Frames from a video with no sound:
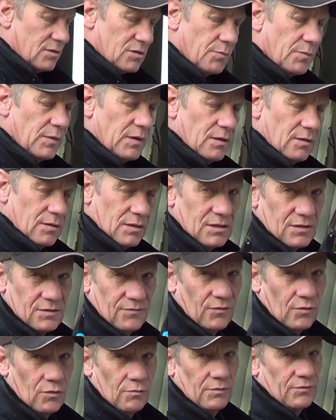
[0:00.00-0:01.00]
to beat this
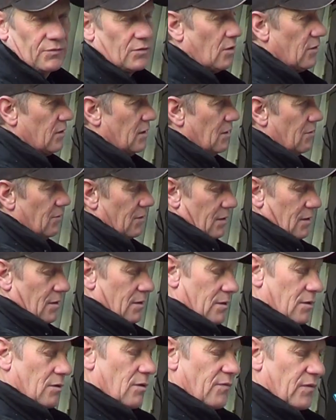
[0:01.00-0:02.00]
form of dog earring.
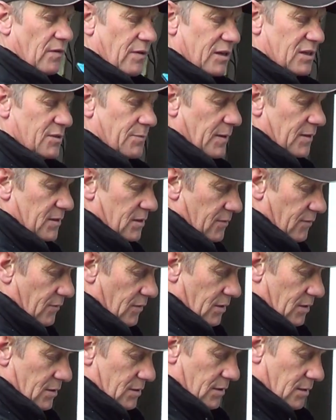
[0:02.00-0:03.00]
And they're not very expensive,
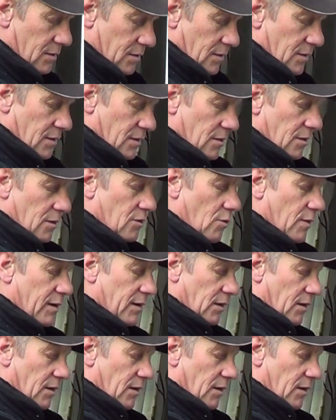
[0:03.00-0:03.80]
these. They're quite